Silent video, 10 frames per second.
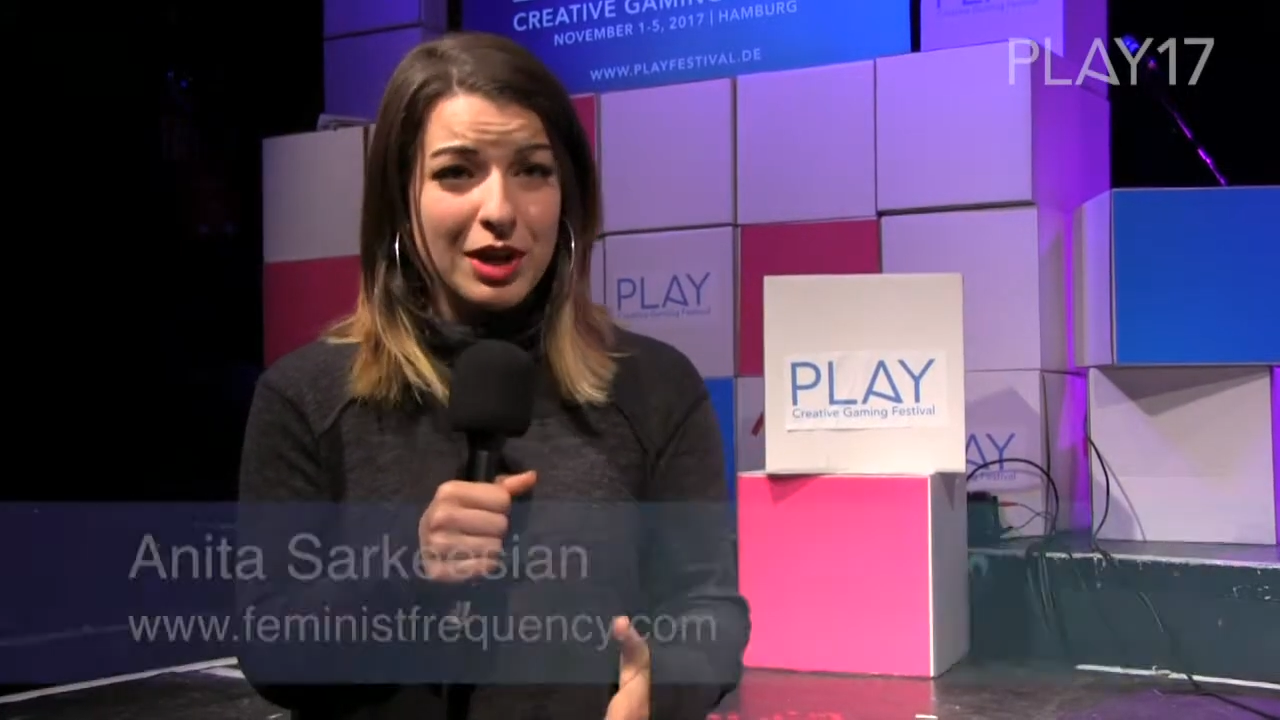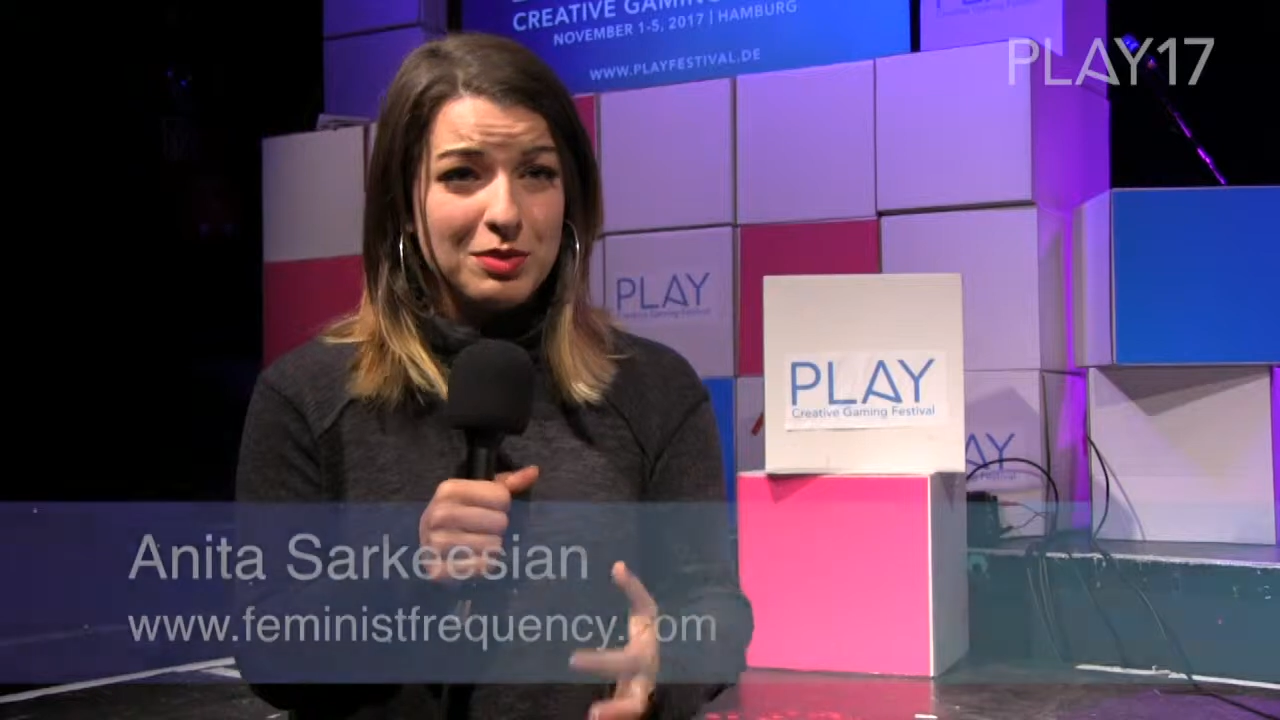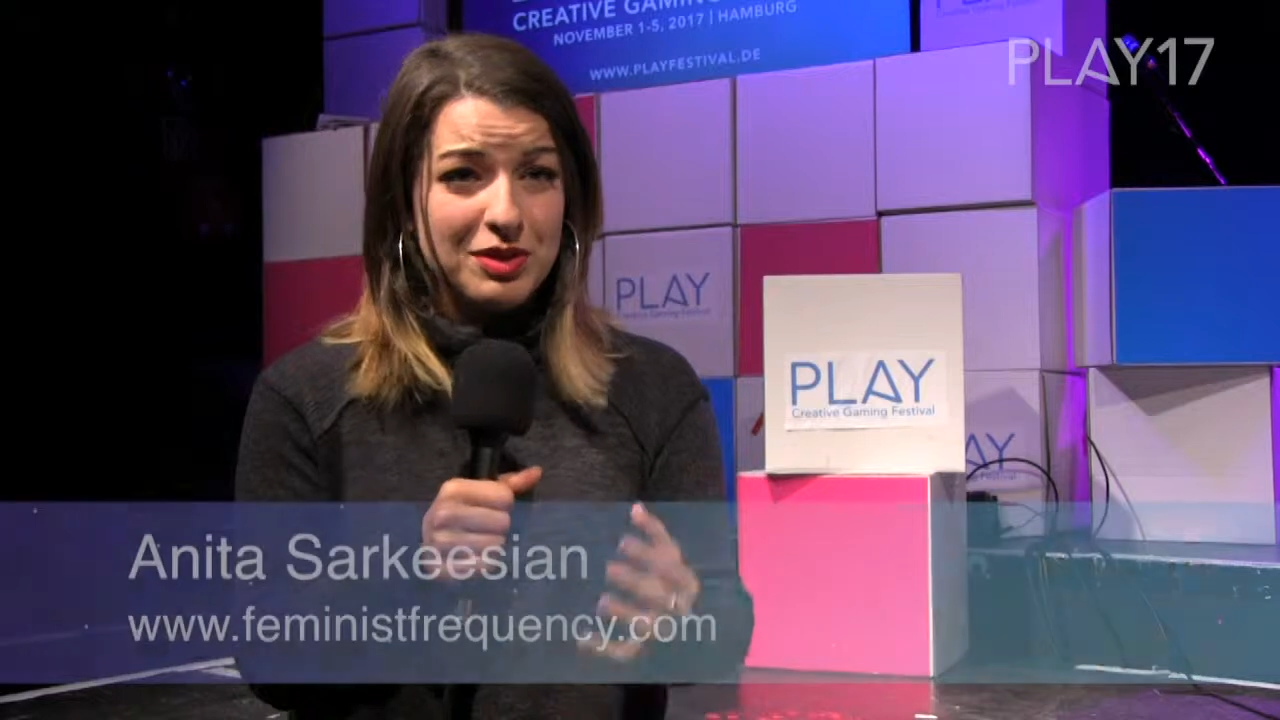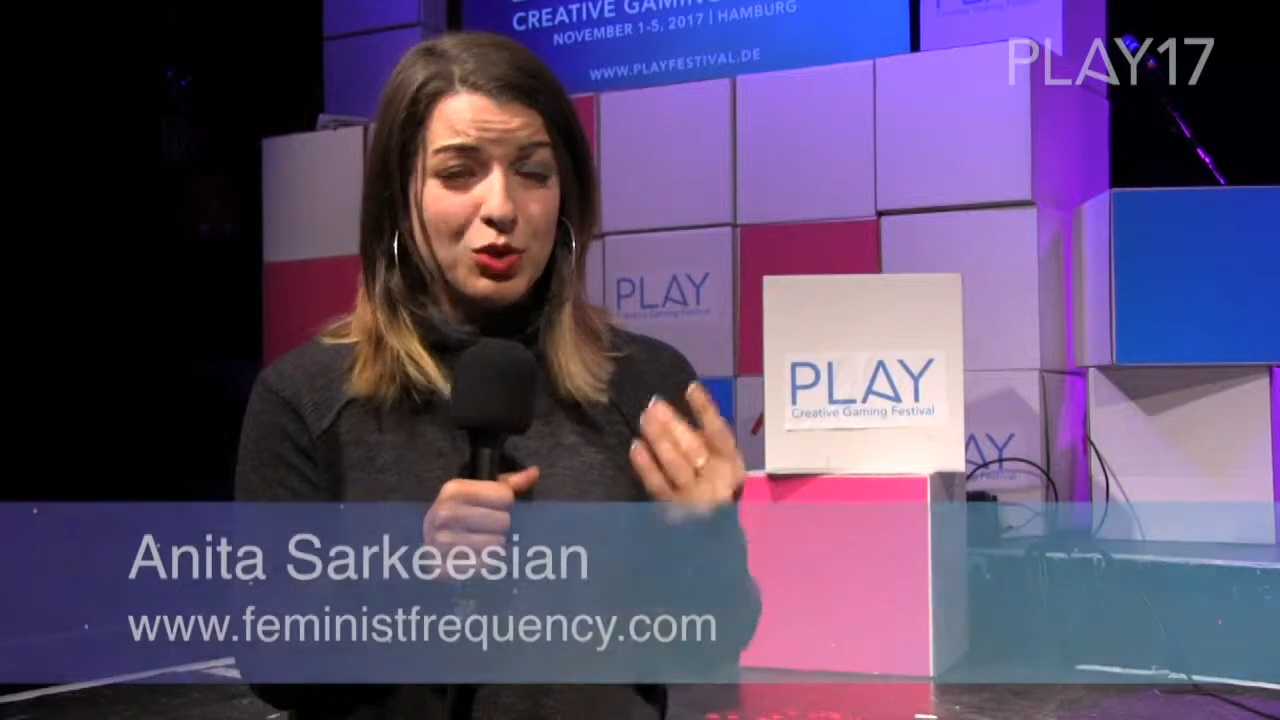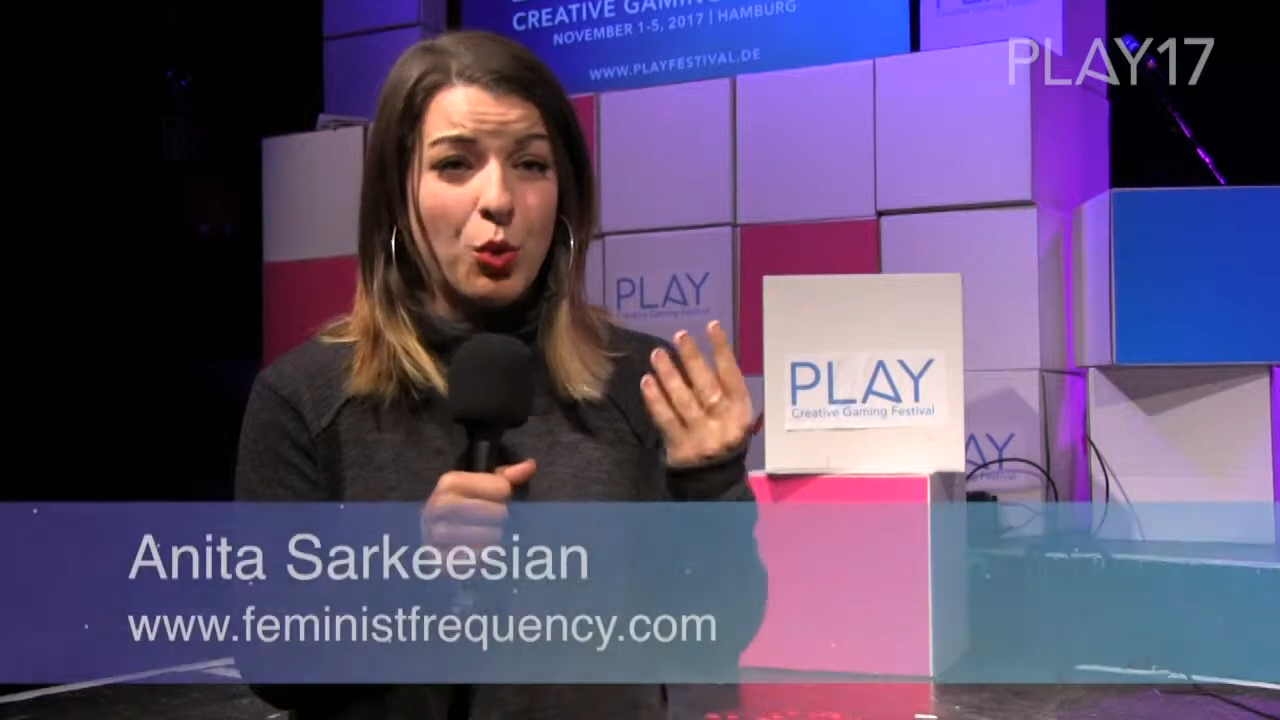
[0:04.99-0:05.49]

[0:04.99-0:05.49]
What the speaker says: games is